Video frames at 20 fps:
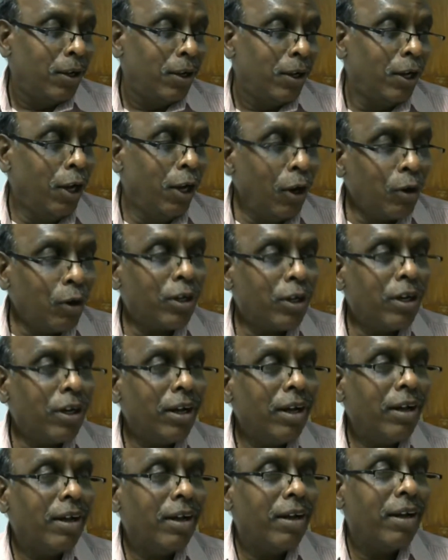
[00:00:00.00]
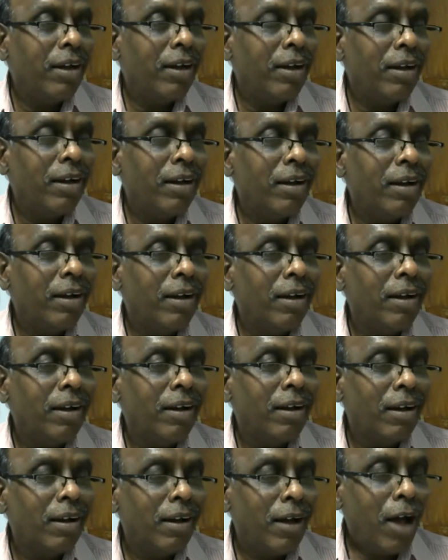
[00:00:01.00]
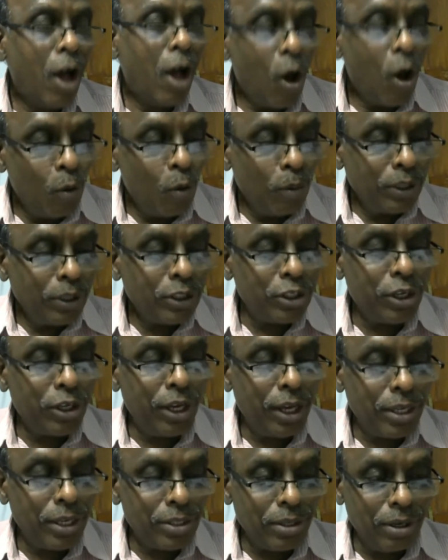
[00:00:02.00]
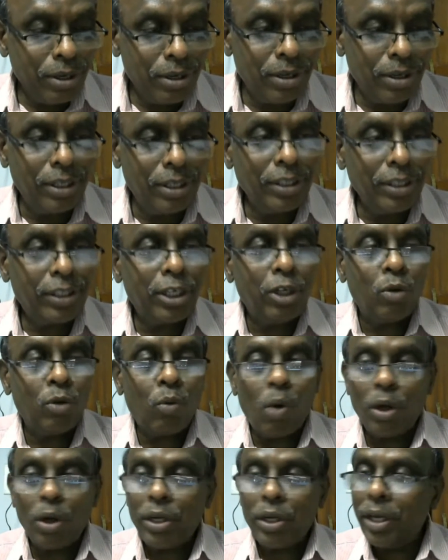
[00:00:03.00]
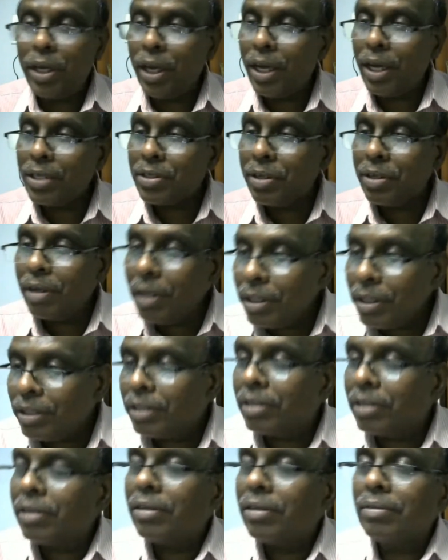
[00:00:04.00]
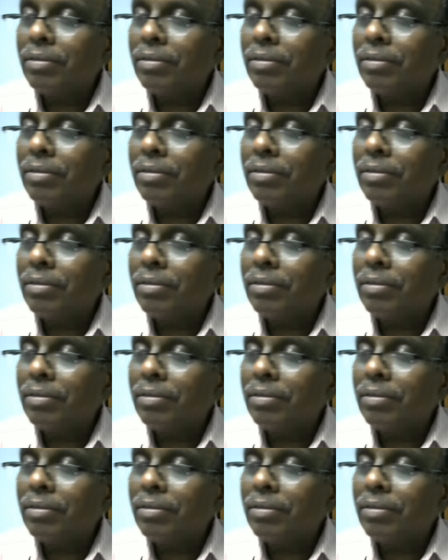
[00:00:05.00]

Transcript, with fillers: Look how much he has learned, and what he has learnt.